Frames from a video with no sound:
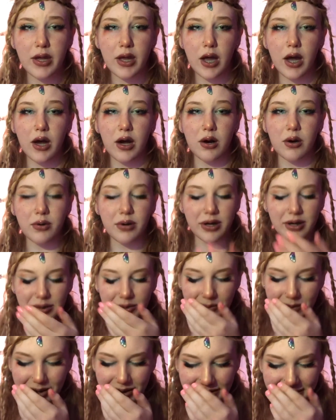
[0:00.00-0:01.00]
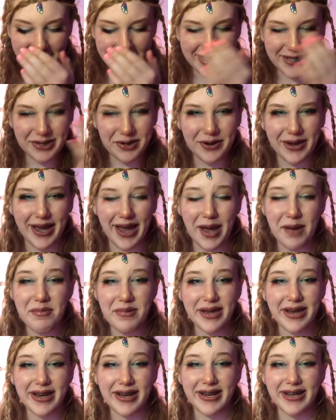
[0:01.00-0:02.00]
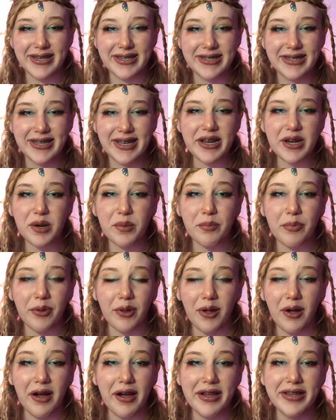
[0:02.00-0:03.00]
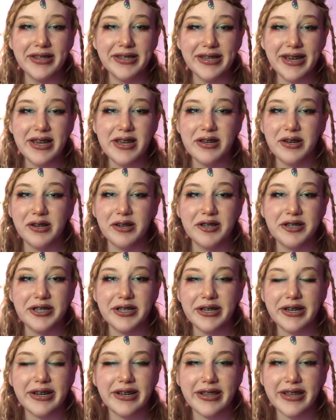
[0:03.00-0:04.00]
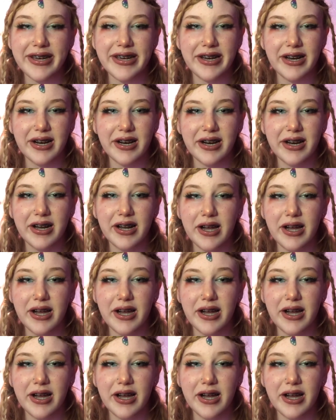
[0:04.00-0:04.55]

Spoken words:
oh, well, it's okay because you're blonde and you're a cheerleader,